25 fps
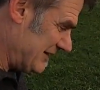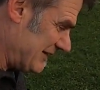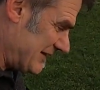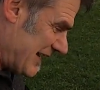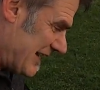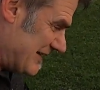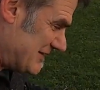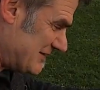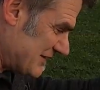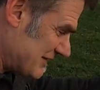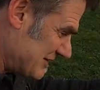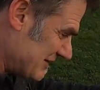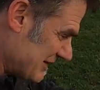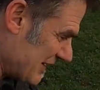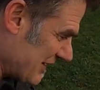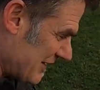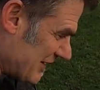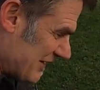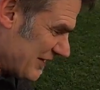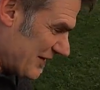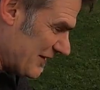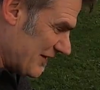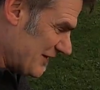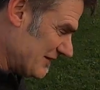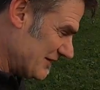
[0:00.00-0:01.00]
hedges
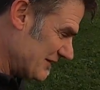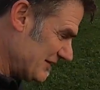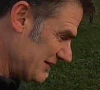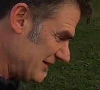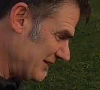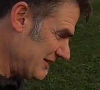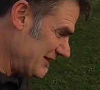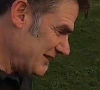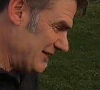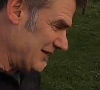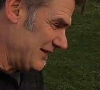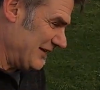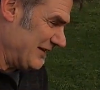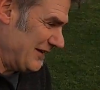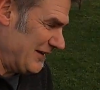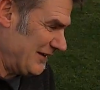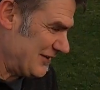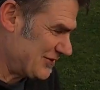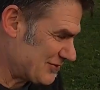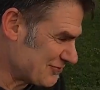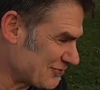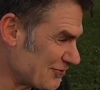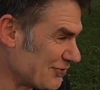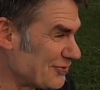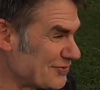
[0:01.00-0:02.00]
are
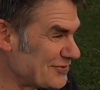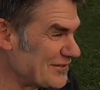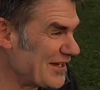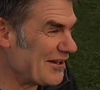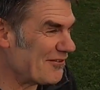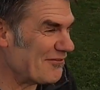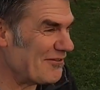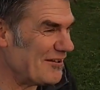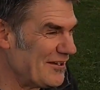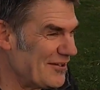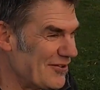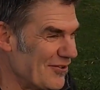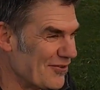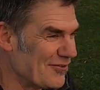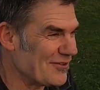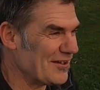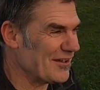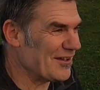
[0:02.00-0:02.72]
extraordinarily long